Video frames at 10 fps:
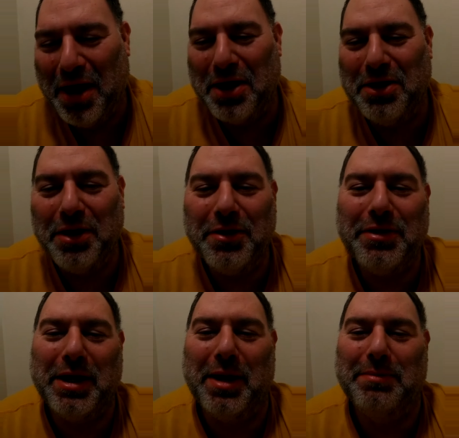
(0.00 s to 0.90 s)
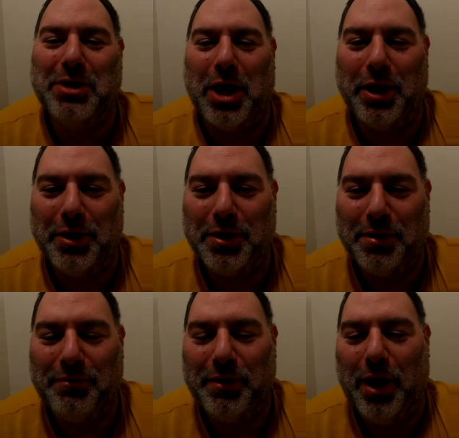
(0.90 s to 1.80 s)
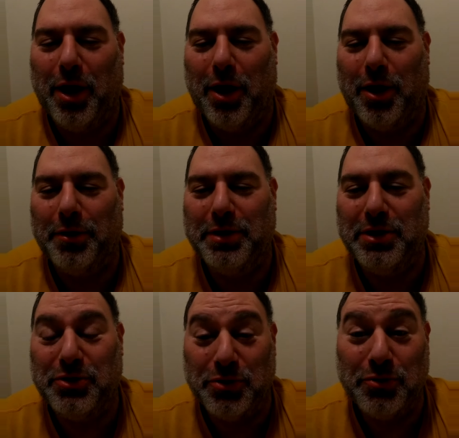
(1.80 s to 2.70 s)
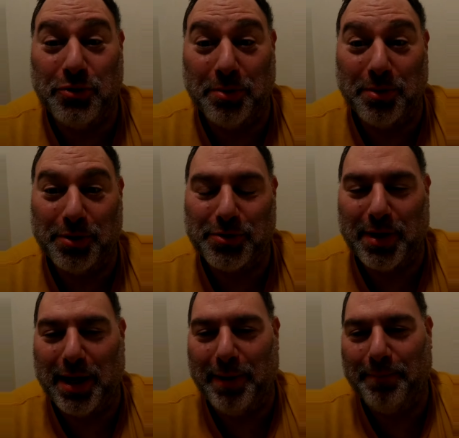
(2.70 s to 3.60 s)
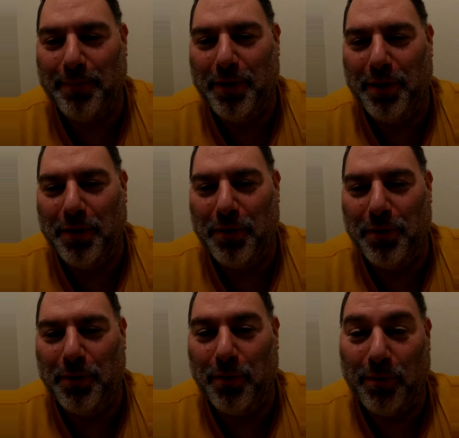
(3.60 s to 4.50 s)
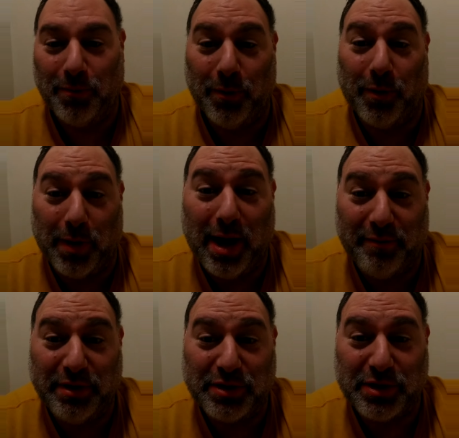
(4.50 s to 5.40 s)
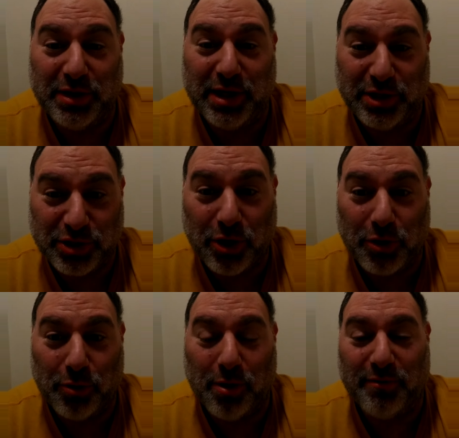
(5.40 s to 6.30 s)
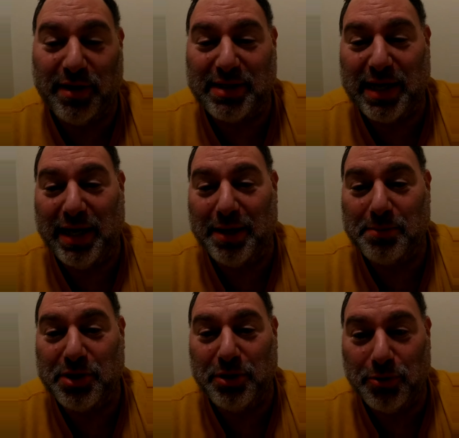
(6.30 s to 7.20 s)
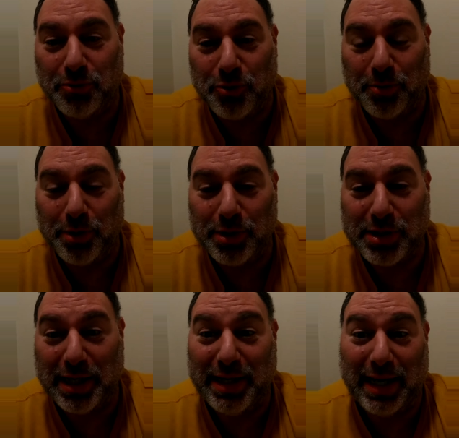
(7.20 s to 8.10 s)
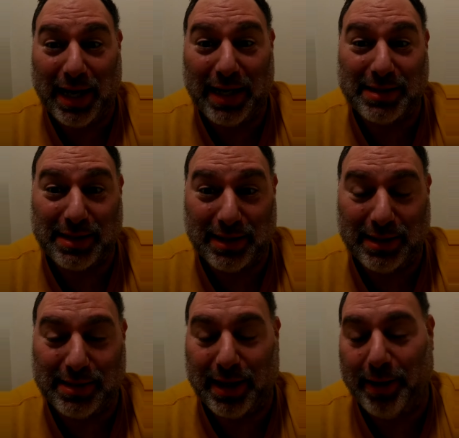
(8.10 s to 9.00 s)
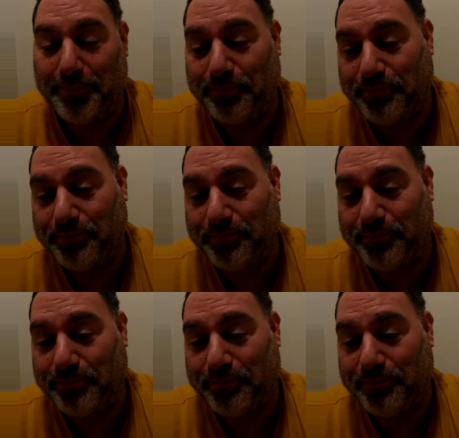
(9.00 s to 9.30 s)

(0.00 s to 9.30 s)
Another thing I'm tired of are these YouTubers, right? Who were obviously, they started off as AMC YouTubers, and they constantly say,